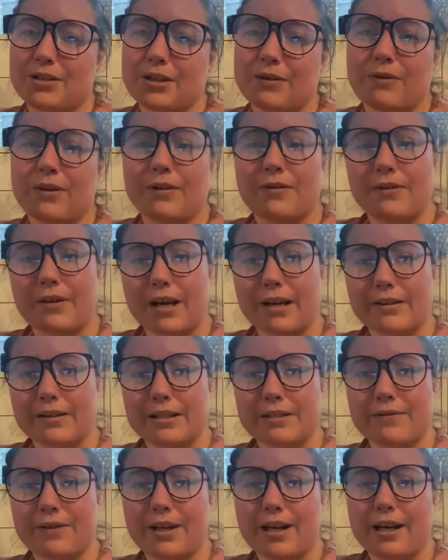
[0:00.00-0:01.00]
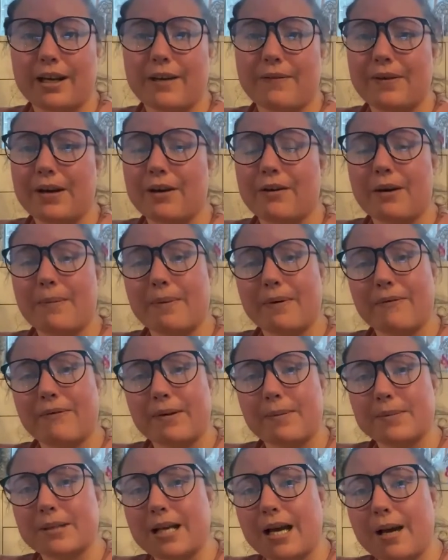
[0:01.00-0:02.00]
If you've liked this video, give it a great big
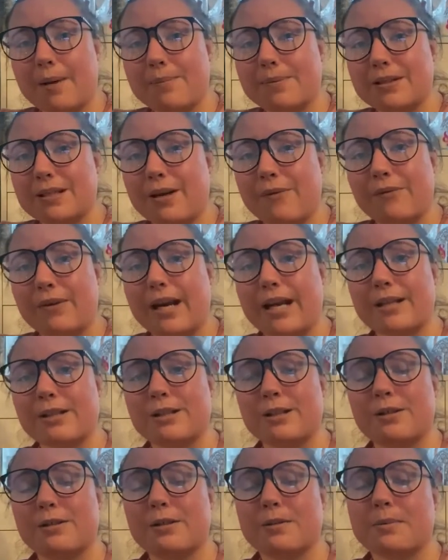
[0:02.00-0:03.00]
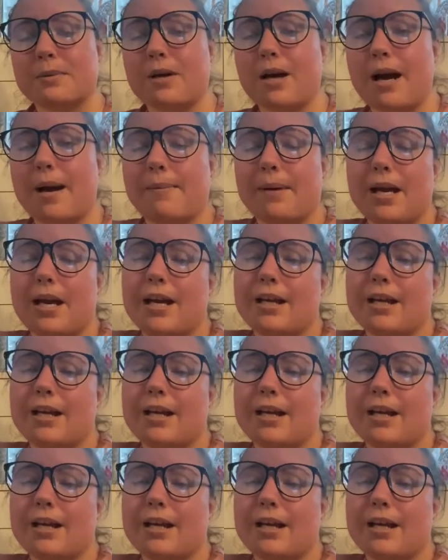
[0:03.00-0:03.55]
thumbs up. Don't forget to subscribe.